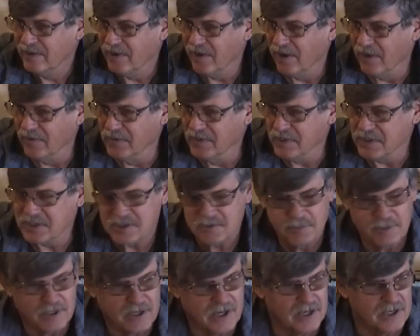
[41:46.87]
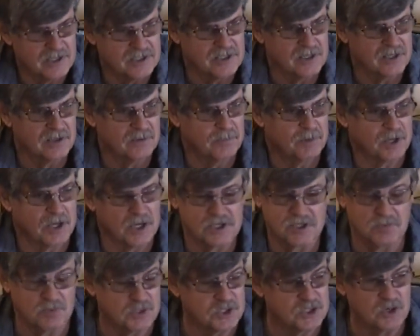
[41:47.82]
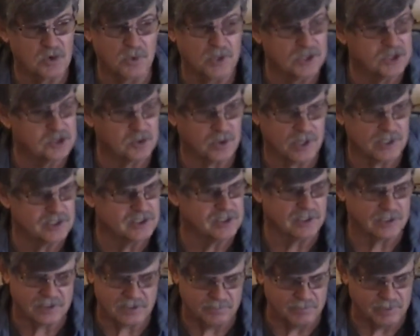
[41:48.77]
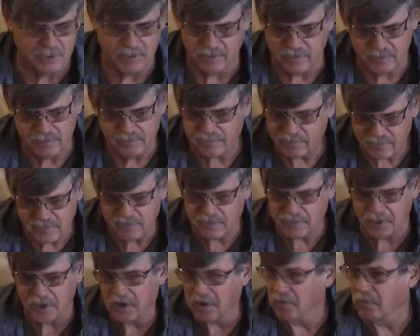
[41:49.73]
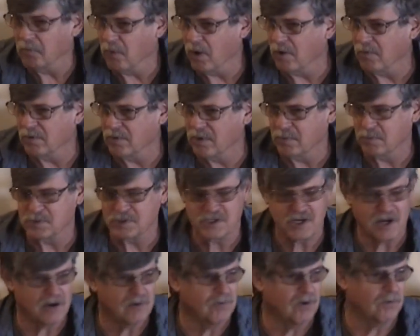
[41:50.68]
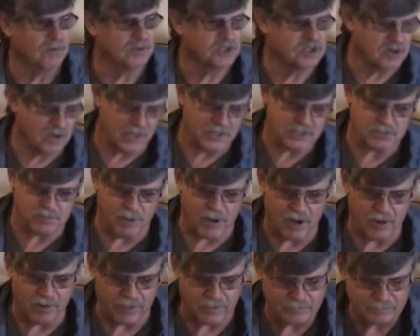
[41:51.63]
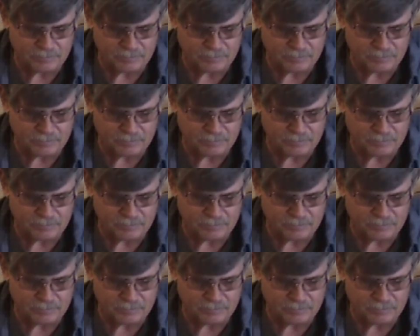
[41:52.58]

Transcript: on this because it was so interesting to me that, you know, what was transpiring.